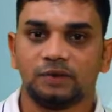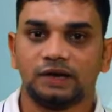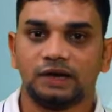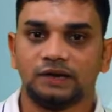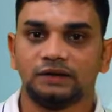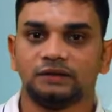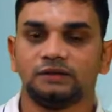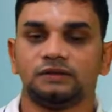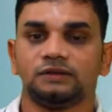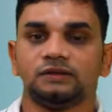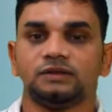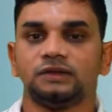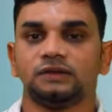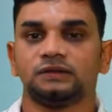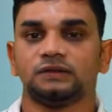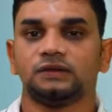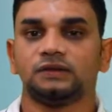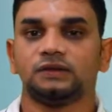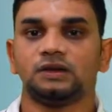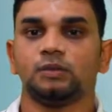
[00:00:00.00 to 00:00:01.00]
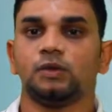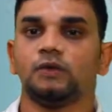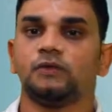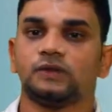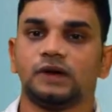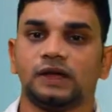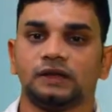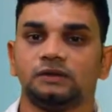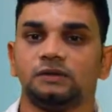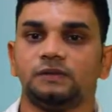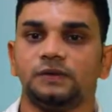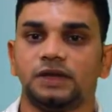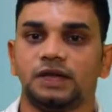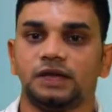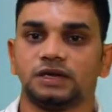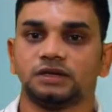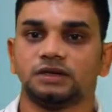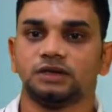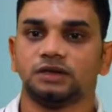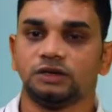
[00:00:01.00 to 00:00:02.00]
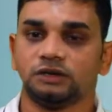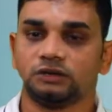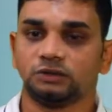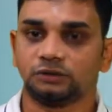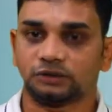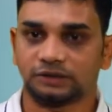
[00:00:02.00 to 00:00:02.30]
Hence, this system of classification into